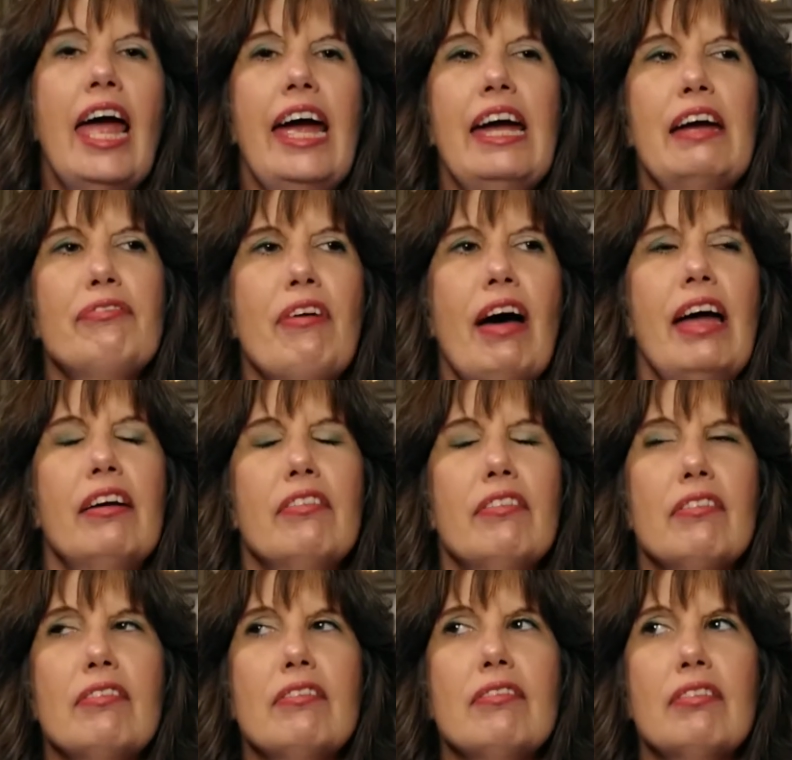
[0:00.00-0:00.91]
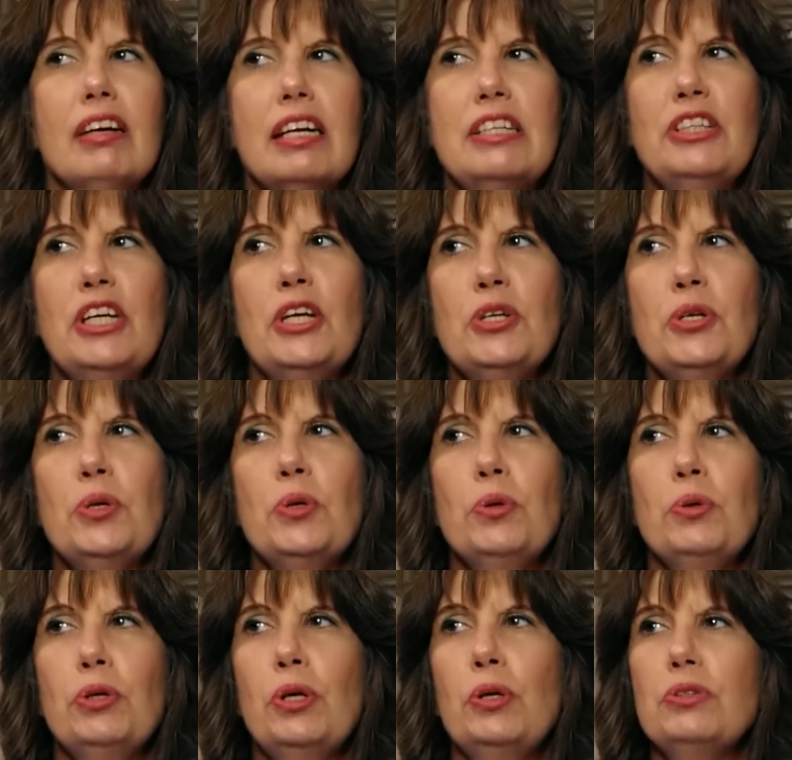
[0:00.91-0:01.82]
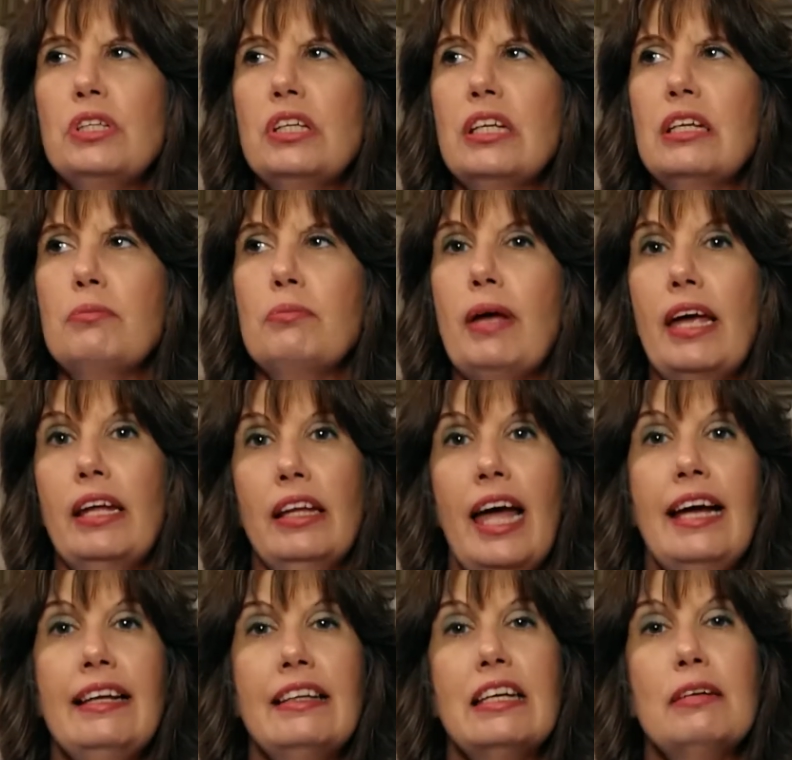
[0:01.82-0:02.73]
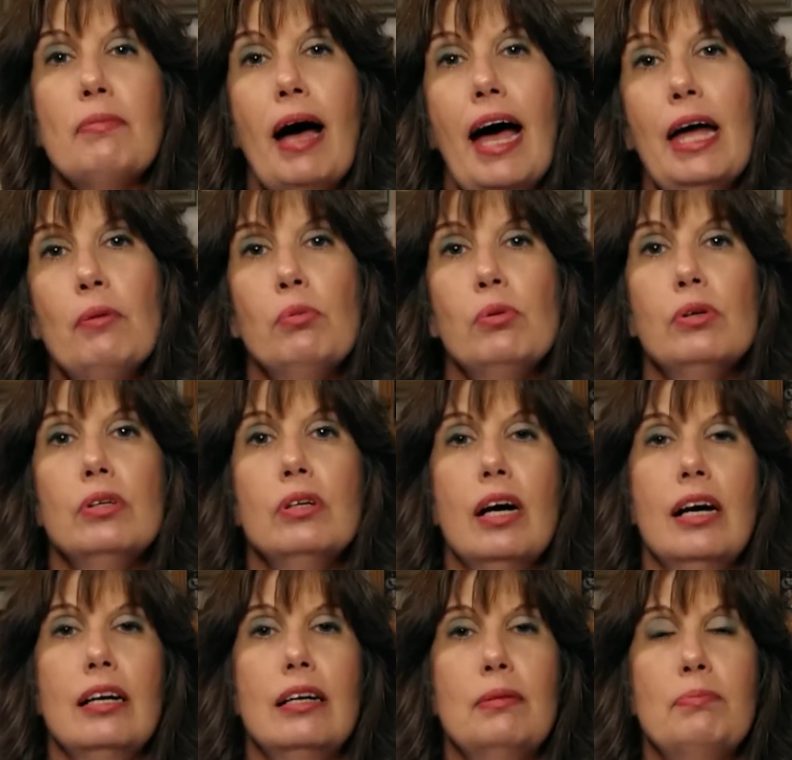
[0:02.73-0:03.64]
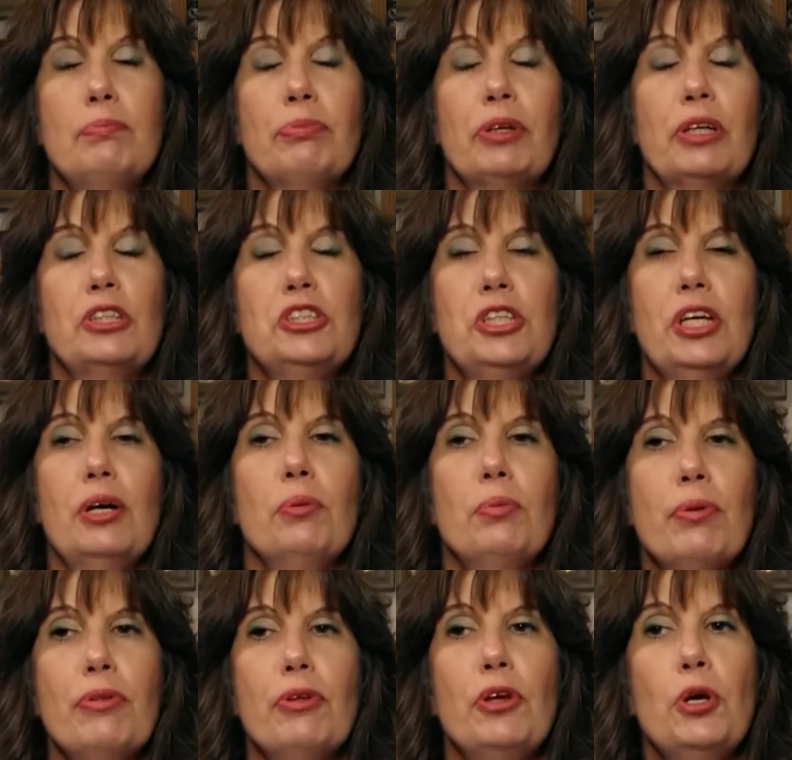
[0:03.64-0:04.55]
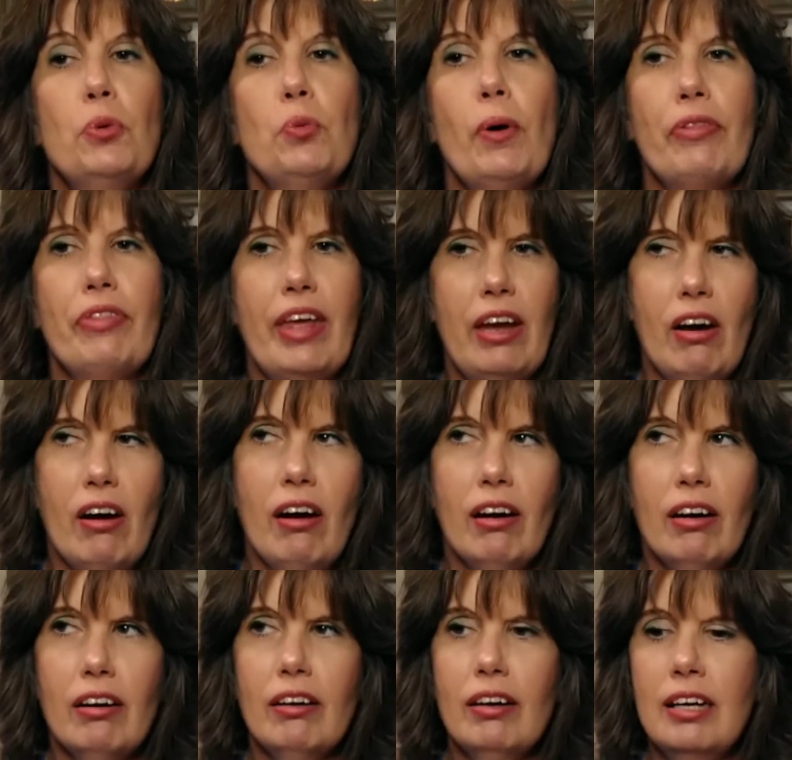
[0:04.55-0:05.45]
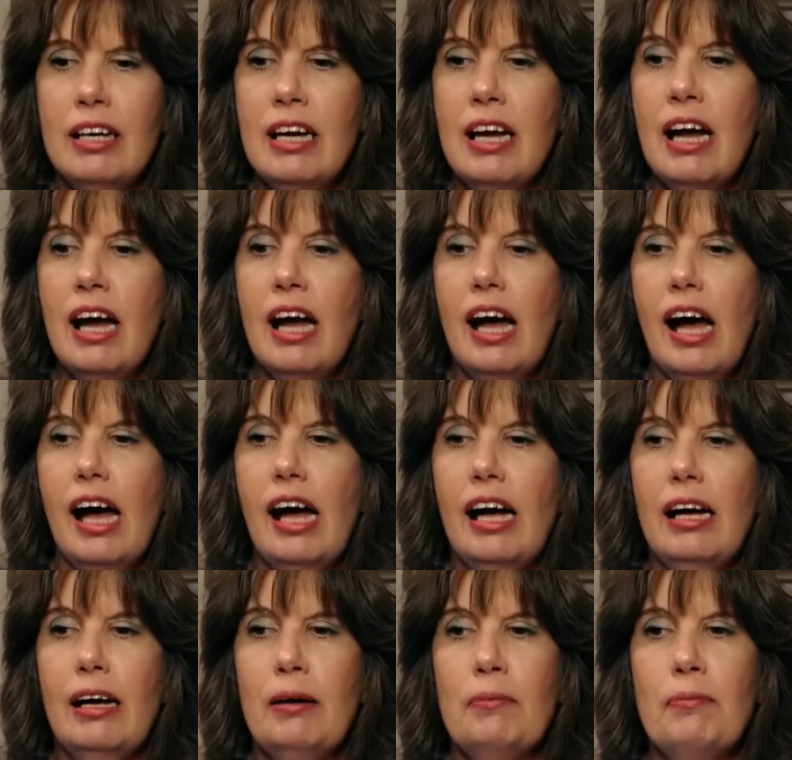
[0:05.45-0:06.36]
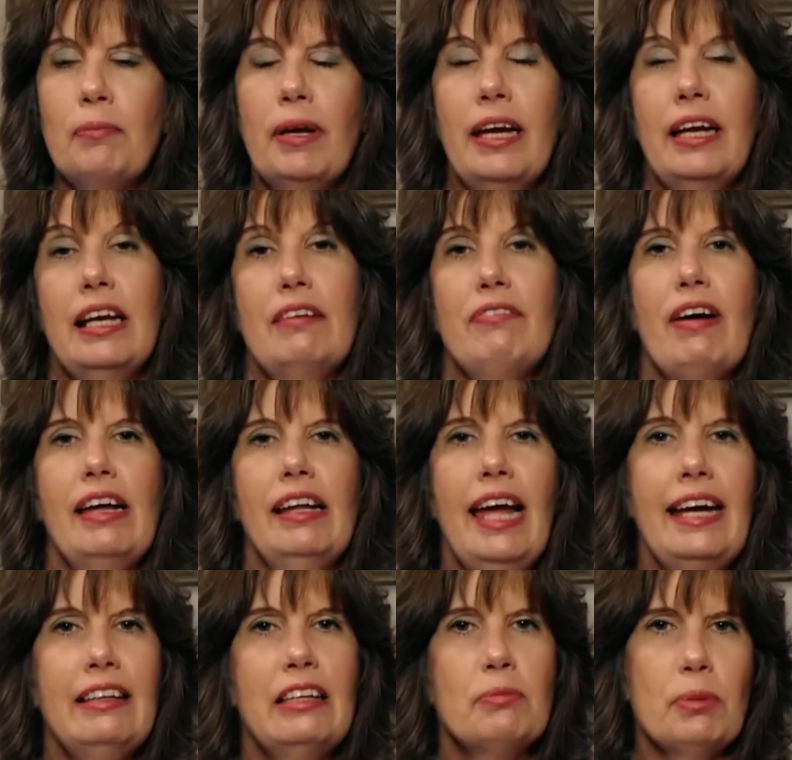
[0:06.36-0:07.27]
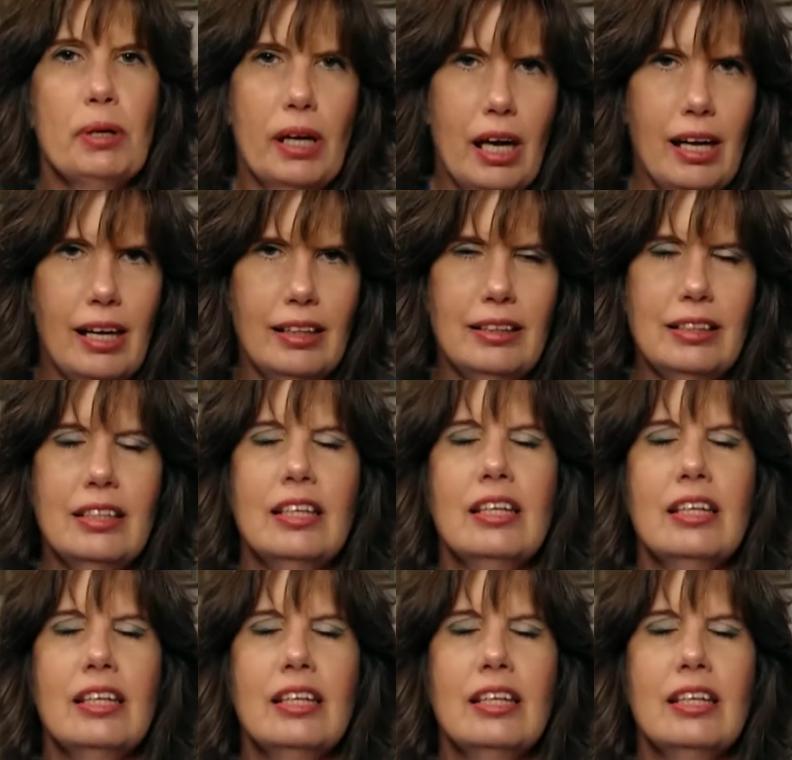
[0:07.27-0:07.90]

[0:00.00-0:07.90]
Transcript: if I continue using them and like them, I will um, share with you what they are um, and if I like them or not.